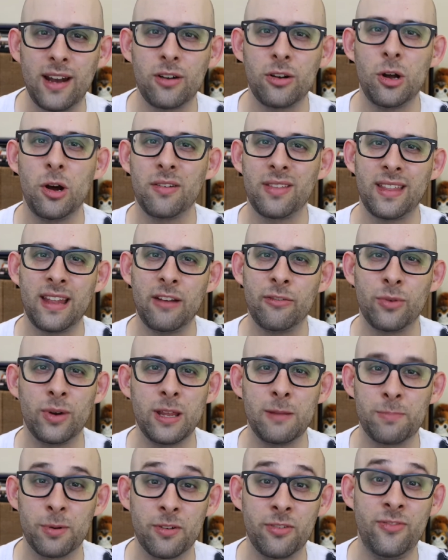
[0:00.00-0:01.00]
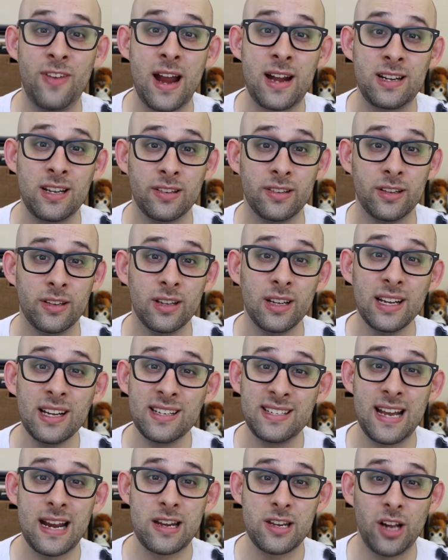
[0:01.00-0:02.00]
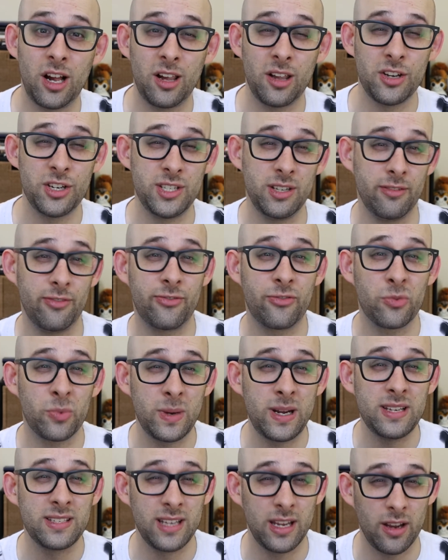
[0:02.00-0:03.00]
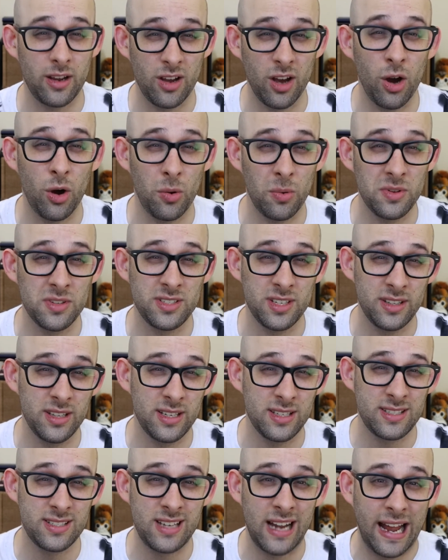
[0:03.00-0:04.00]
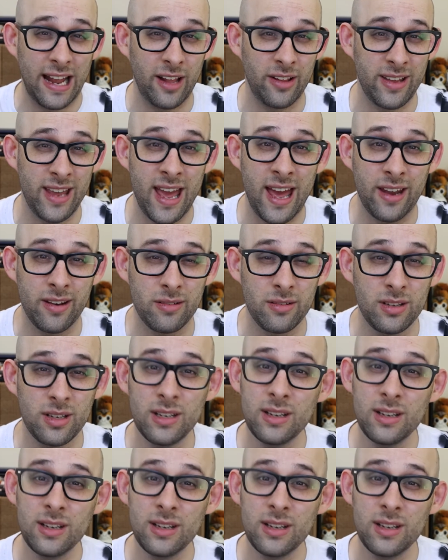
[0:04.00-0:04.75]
don't know if they've really perfected the technology of freezing cones in this style yet.